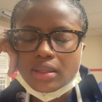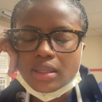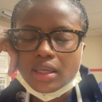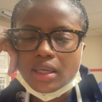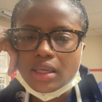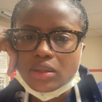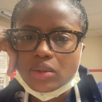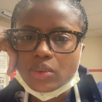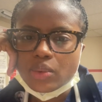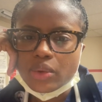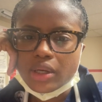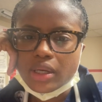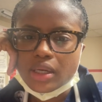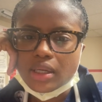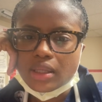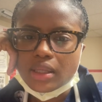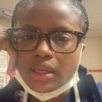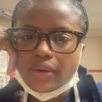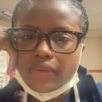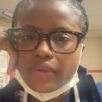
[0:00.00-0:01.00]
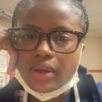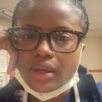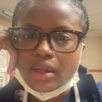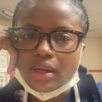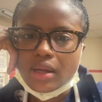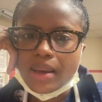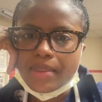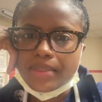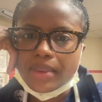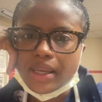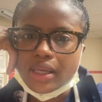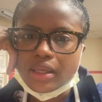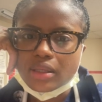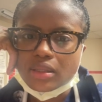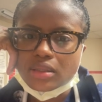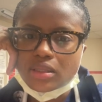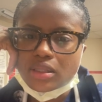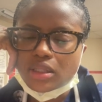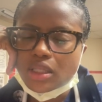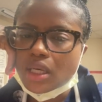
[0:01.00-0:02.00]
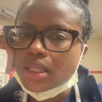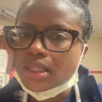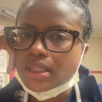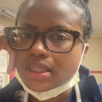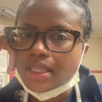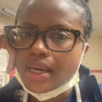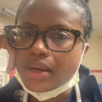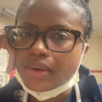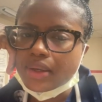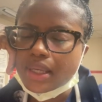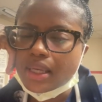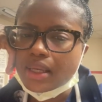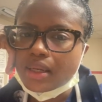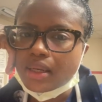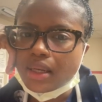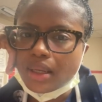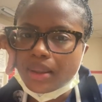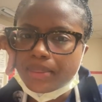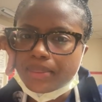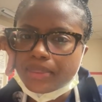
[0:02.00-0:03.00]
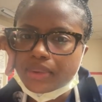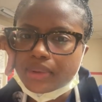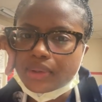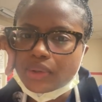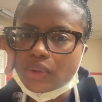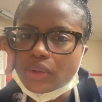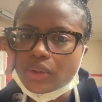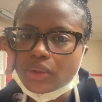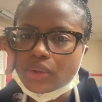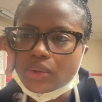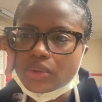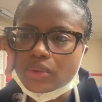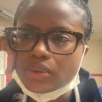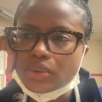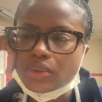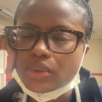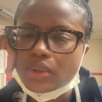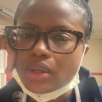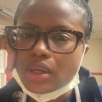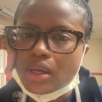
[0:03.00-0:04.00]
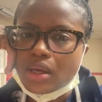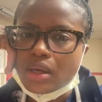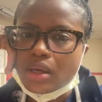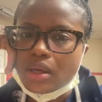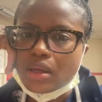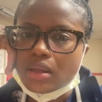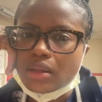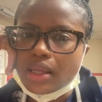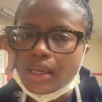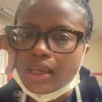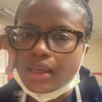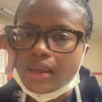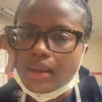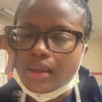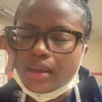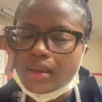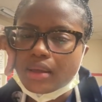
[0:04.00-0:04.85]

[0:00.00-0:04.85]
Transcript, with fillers: did get to work at 11, I'm like just now getting up, I'm gonna go like